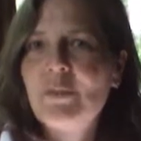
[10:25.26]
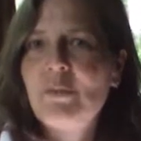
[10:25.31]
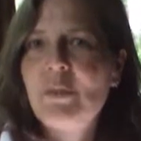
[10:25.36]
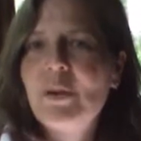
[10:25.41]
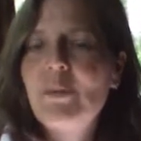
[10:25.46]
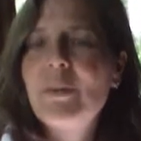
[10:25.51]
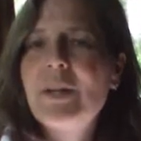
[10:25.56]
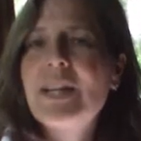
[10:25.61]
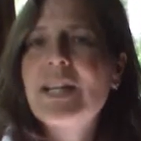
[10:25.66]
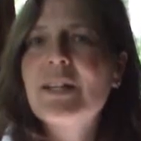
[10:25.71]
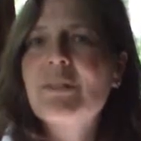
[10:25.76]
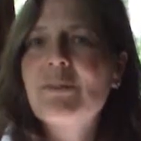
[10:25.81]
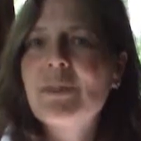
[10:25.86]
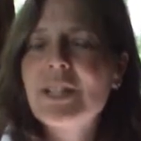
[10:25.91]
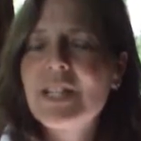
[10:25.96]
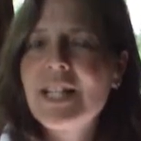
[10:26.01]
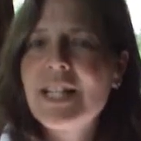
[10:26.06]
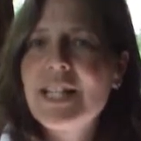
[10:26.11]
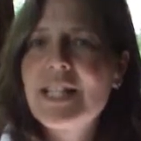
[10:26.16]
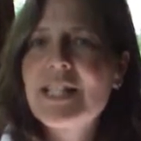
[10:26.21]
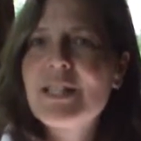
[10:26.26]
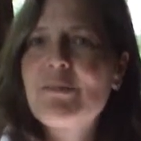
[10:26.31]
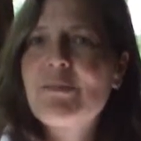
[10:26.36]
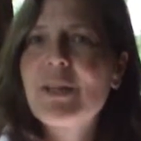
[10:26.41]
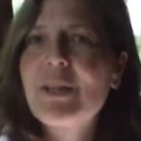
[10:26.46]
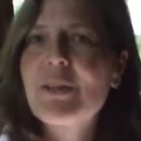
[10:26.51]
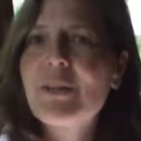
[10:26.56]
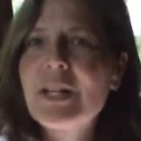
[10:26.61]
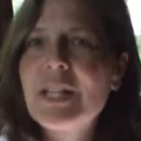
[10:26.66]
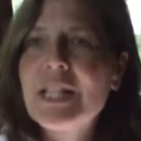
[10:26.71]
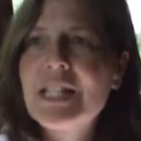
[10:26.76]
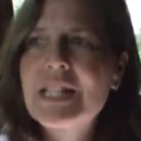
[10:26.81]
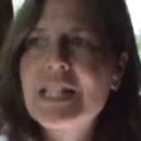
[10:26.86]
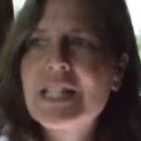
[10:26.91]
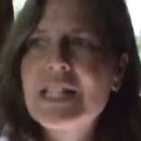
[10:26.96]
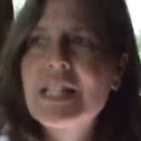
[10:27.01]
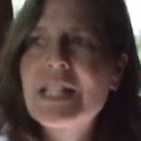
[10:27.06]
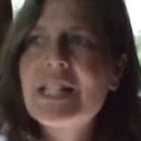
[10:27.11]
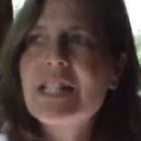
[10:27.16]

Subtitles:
Where we can really experience